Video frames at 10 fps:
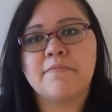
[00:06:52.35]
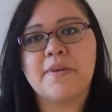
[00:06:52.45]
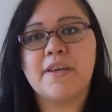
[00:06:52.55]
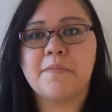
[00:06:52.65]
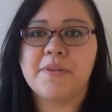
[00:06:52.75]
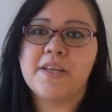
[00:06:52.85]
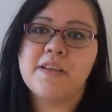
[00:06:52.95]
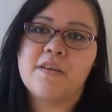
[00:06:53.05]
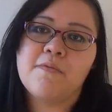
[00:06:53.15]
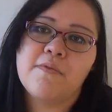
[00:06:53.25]
be
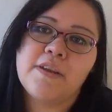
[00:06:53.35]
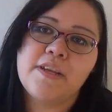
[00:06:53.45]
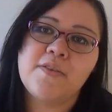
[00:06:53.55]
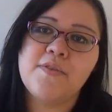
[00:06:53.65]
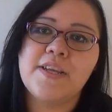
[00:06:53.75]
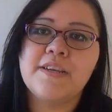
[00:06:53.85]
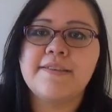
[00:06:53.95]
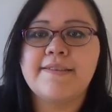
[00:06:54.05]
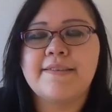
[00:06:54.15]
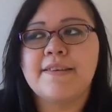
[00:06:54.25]
updated on what I do
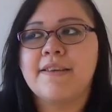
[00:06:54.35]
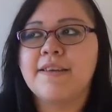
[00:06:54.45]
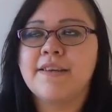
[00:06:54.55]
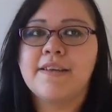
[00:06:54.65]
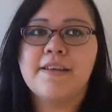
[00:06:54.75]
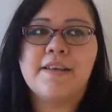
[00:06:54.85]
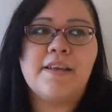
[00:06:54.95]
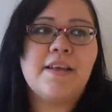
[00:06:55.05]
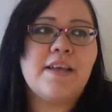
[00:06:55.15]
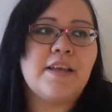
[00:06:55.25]
next.
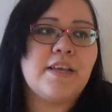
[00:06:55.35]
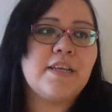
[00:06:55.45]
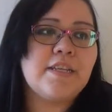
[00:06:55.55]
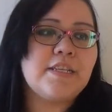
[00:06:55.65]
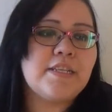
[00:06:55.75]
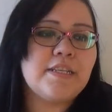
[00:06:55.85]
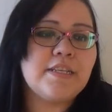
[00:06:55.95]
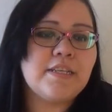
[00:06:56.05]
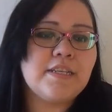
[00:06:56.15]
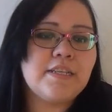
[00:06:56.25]
And
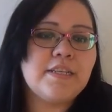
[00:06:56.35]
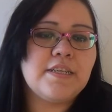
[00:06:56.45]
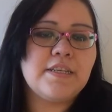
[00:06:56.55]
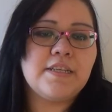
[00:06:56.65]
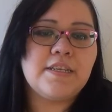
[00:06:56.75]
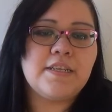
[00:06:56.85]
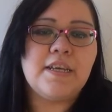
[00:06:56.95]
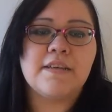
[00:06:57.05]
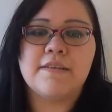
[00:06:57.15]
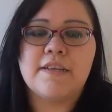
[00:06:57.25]

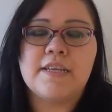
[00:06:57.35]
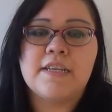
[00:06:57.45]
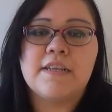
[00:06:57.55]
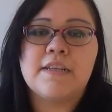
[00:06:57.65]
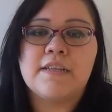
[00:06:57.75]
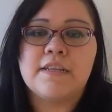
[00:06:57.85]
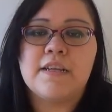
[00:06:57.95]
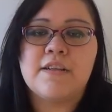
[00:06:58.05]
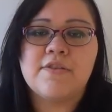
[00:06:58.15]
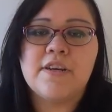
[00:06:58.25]
yeah,
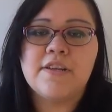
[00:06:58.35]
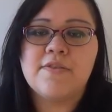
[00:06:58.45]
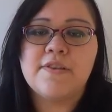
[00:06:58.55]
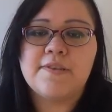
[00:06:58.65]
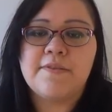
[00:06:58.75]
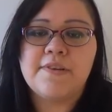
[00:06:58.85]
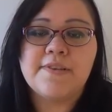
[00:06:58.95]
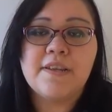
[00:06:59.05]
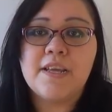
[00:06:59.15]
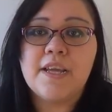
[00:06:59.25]
and I'll try to do this every
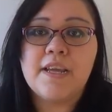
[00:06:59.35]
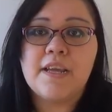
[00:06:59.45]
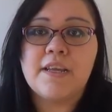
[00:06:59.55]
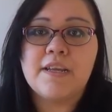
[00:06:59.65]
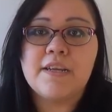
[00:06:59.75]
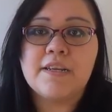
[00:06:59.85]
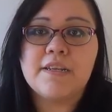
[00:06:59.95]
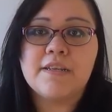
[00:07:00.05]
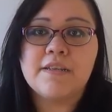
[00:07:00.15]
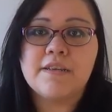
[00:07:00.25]

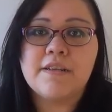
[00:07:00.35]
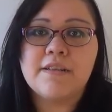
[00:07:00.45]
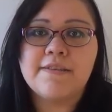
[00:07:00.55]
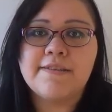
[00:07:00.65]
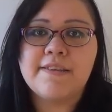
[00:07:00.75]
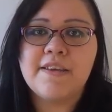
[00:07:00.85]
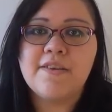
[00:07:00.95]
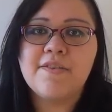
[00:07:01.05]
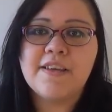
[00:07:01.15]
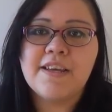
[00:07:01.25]
Sunday, and I'll see you